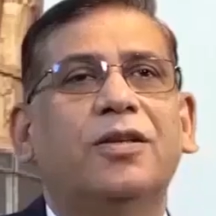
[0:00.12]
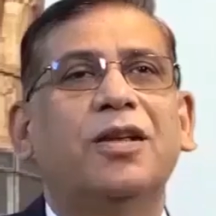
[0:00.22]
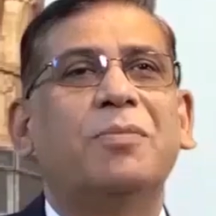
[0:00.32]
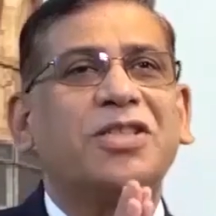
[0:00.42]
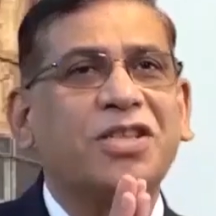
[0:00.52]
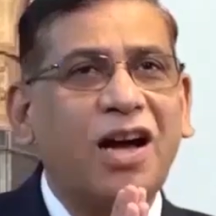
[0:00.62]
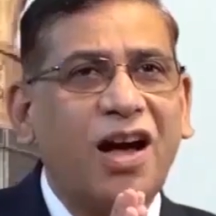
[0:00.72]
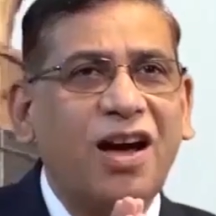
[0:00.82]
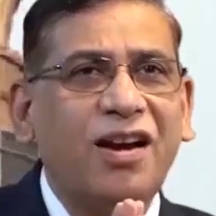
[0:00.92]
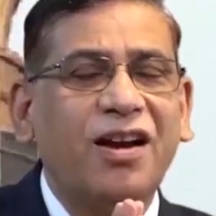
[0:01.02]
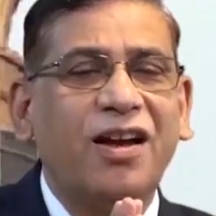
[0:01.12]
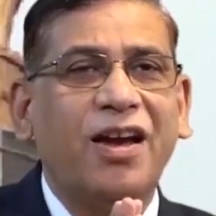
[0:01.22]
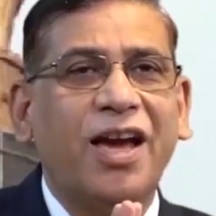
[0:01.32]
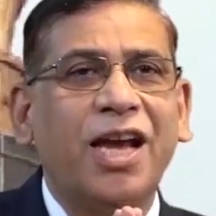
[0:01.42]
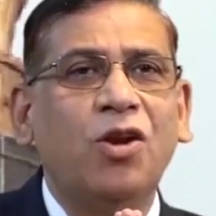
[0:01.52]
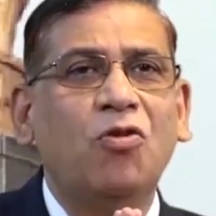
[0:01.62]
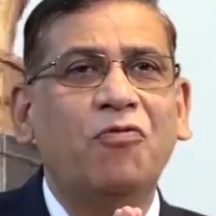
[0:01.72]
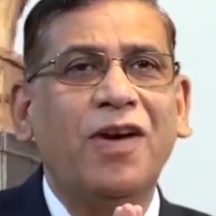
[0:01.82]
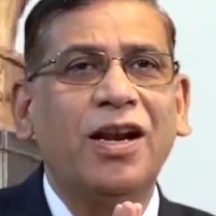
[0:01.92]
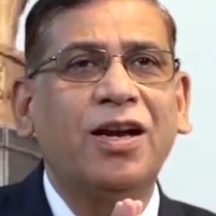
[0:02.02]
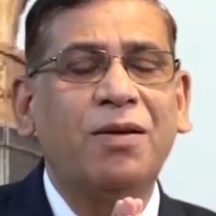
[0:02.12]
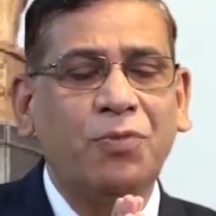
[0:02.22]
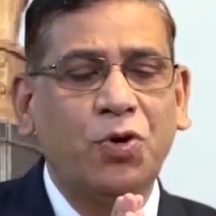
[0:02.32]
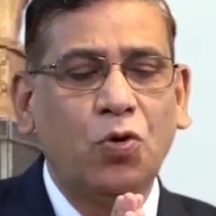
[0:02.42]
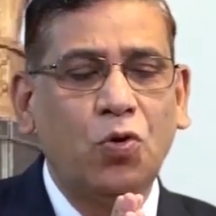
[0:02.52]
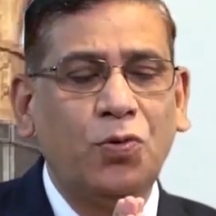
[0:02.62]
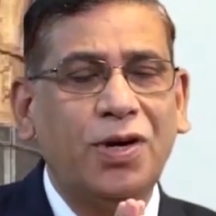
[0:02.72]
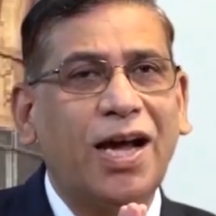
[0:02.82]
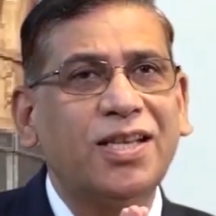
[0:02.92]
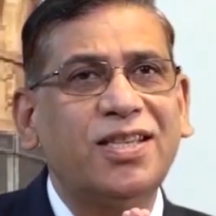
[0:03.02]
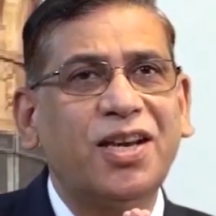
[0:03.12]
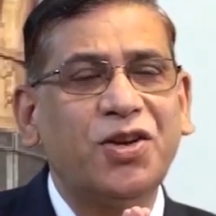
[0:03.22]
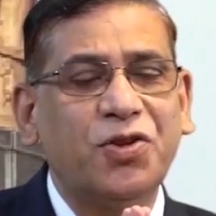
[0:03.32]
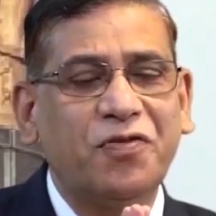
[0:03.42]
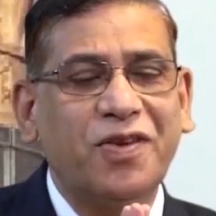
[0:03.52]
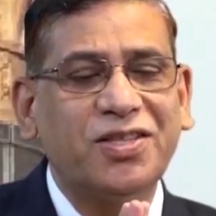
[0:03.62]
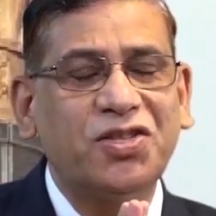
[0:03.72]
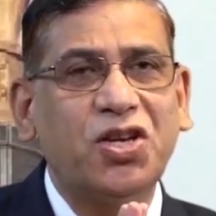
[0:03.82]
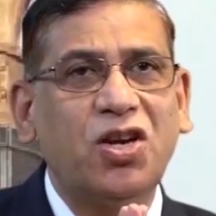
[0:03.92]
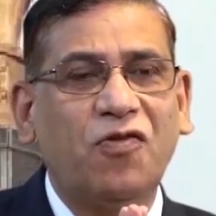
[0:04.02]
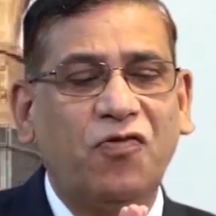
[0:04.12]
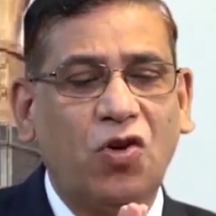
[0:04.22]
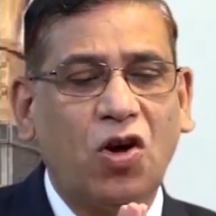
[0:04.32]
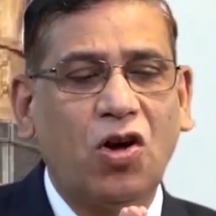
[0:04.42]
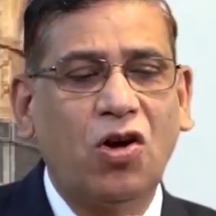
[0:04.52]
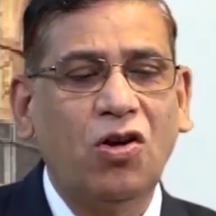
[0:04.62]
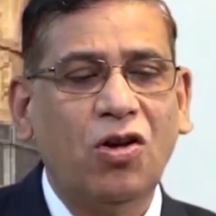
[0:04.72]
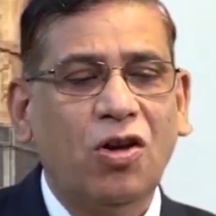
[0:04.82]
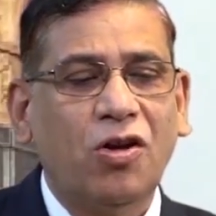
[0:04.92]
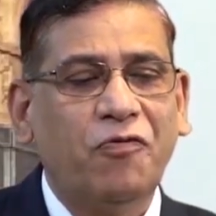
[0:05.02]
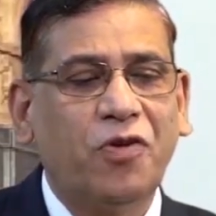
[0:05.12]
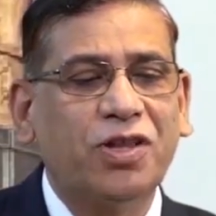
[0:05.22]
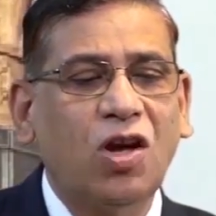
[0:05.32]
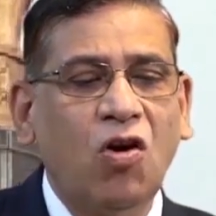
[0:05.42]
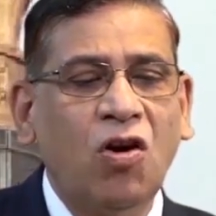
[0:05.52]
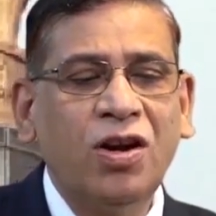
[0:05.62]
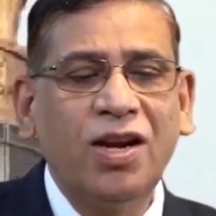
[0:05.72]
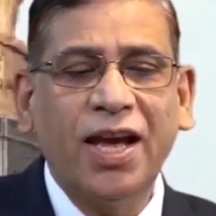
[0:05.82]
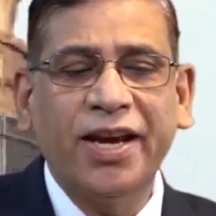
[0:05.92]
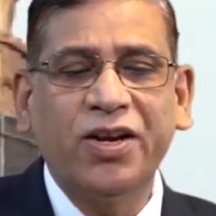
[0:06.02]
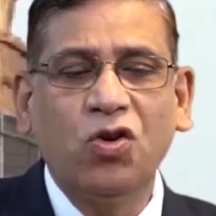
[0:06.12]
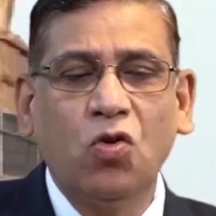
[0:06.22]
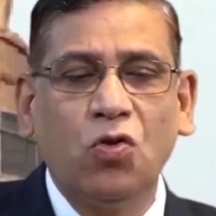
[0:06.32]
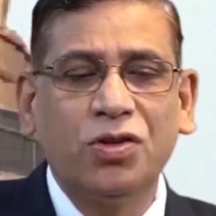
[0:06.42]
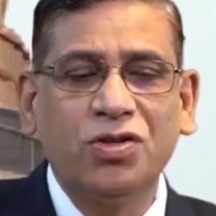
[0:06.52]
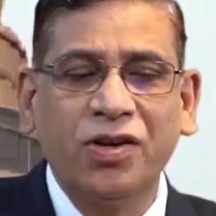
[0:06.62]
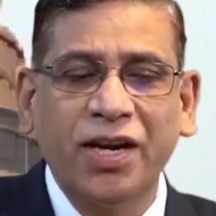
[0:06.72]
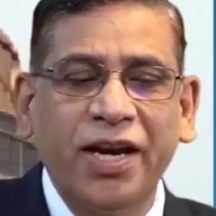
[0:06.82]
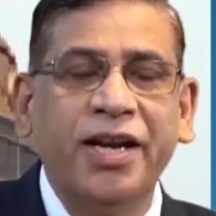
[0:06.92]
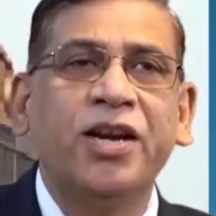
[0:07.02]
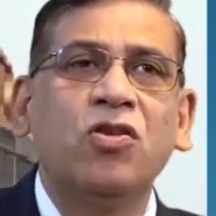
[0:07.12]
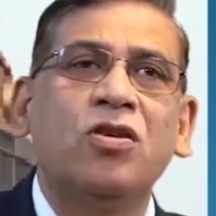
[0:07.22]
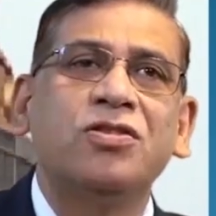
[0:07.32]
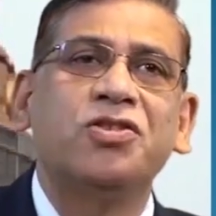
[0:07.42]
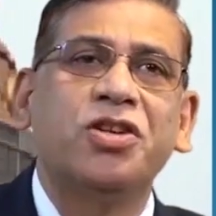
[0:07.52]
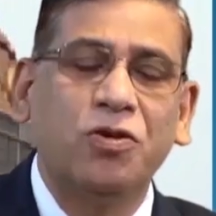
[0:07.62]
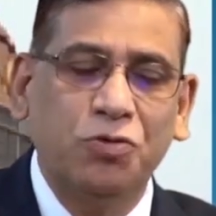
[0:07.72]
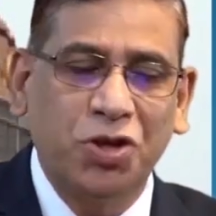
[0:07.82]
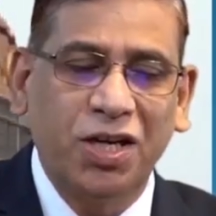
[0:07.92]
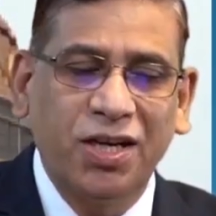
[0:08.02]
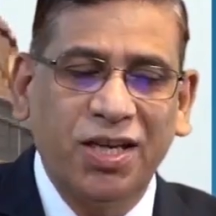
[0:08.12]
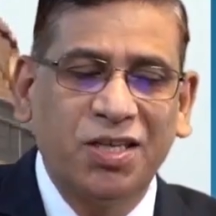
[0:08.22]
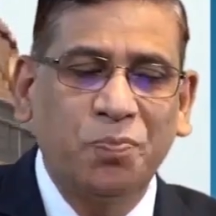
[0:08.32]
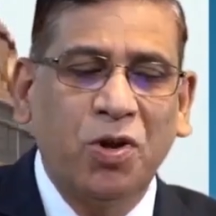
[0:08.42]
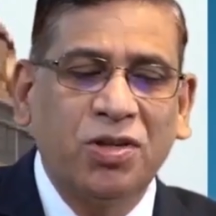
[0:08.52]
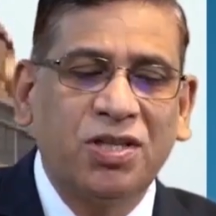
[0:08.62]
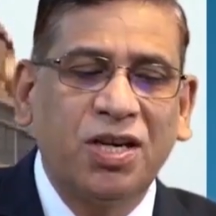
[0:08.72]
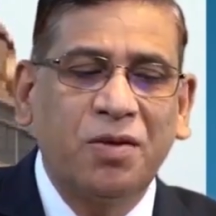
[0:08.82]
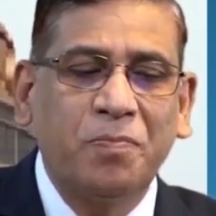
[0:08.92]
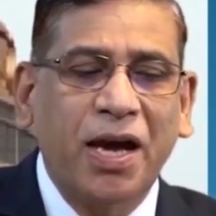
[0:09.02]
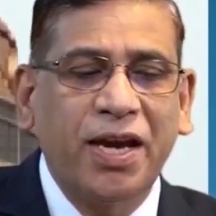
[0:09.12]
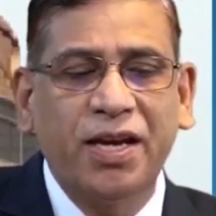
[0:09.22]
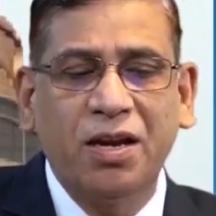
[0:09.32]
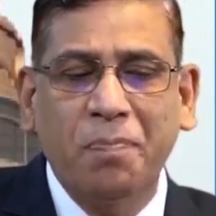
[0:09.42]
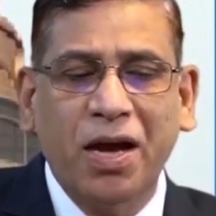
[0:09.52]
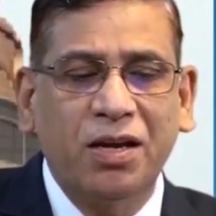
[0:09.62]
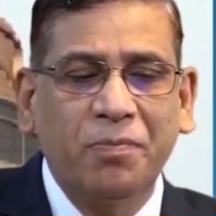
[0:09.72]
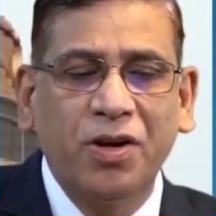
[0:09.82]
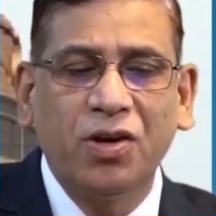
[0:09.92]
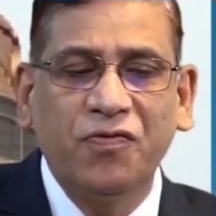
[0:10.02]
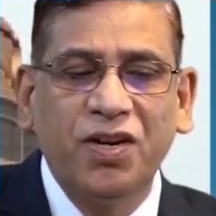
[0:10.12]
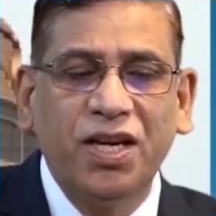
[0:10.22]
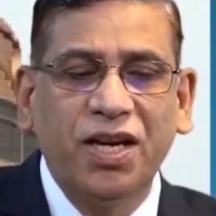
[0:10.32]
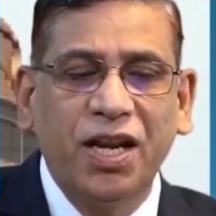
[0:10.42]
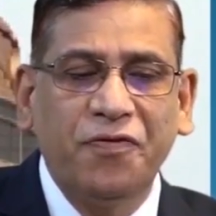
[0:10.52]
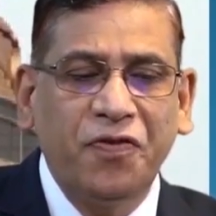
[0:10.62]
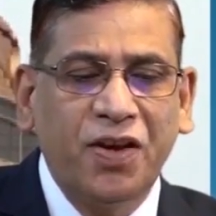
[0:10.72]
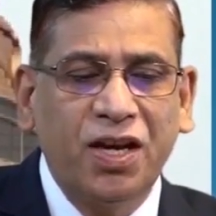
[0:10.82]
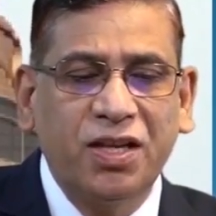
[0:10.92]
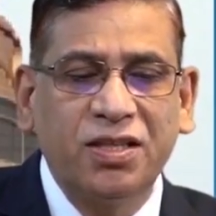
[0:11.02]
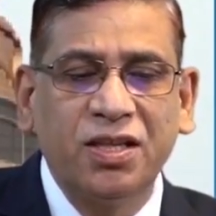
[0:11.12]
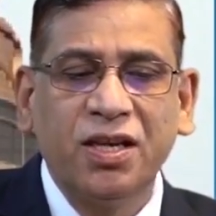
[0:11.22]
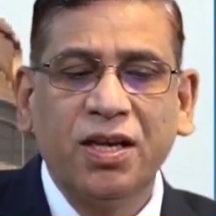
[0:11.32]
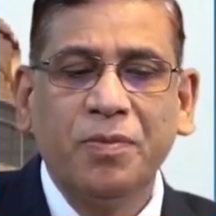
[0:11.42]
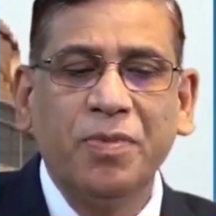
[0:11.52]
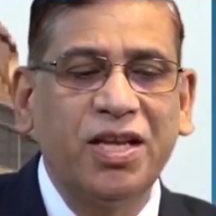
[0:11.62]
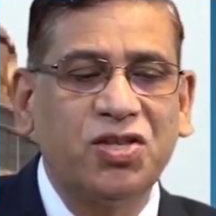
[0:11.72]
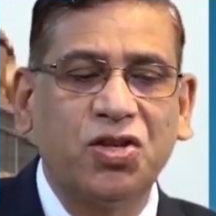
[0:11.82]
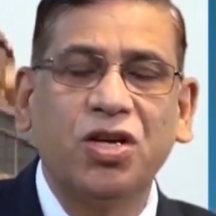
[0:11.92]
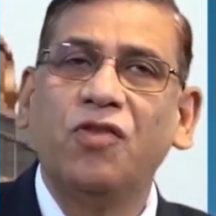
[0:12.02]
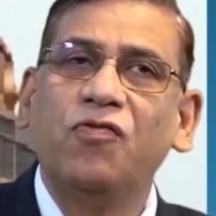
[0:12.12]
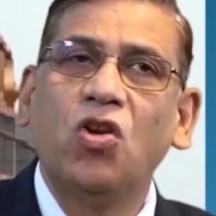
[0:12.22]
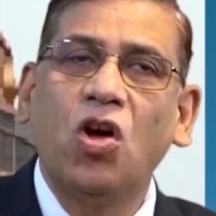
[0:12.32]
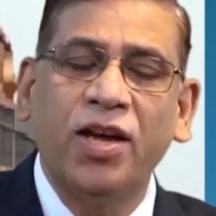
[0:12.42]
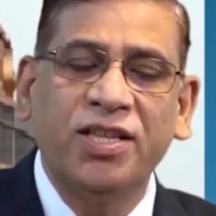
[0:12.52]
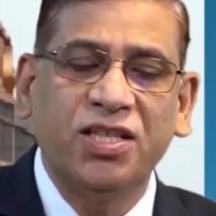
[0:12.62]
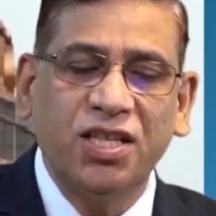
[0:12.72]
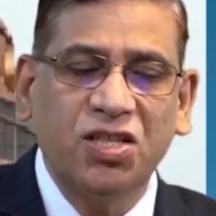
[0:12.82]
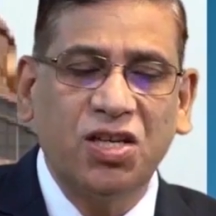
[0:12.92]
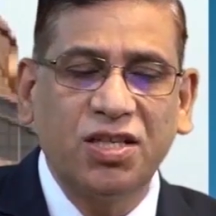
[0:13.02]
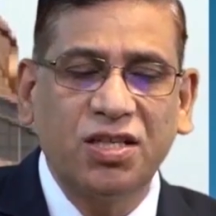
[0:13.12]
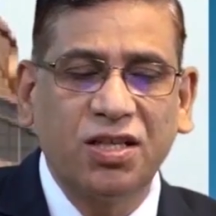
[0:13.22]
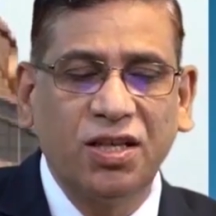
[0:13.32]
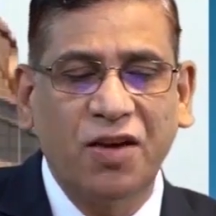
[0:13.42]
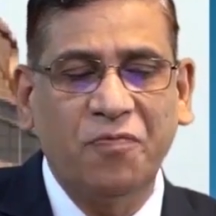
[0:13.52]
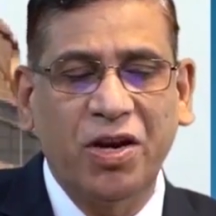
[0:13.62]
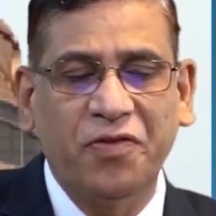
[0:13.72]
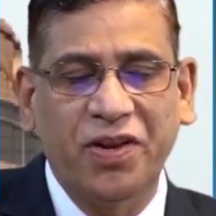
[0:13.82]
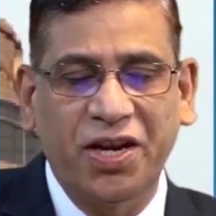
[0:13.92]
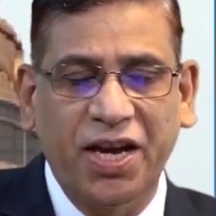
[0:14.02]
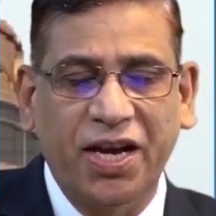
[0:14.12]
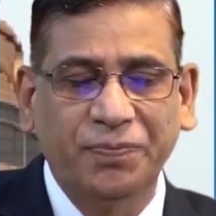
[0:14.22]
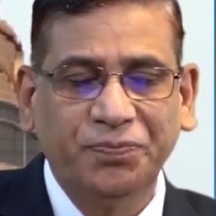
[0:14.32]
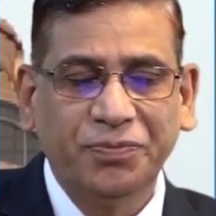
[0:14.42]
Namaskar. Hello, welcome to NALSAR University of Law for the online course on Indian Constitution sponsored by Department of Legal Affairs, Ministry of Law and Justice, Government of India.